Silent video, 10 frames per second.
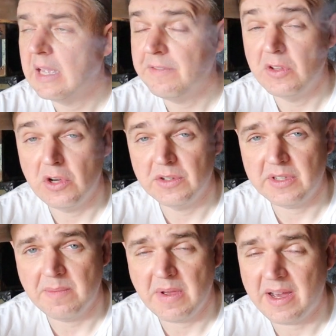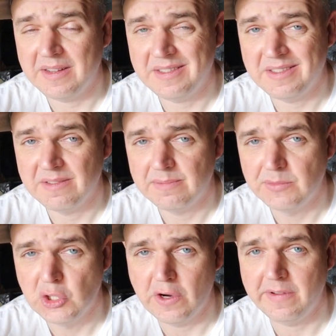If you notice, I'm not as
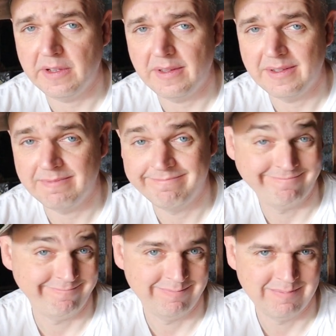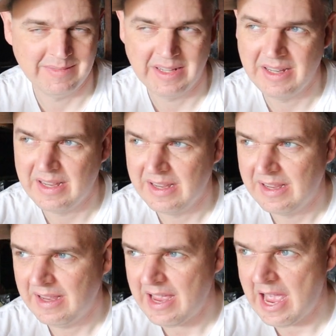jovial and
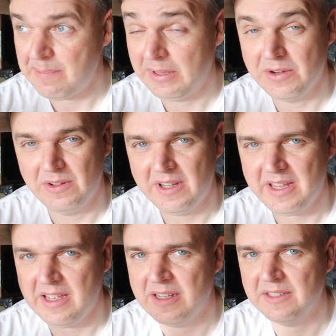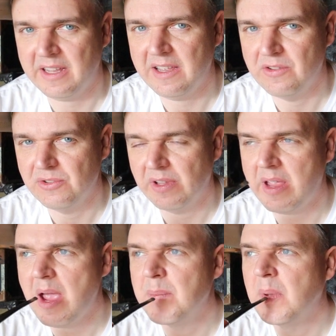happy-go-lucky as I
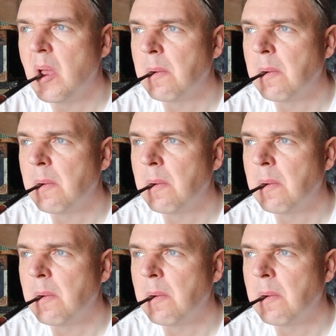usually am.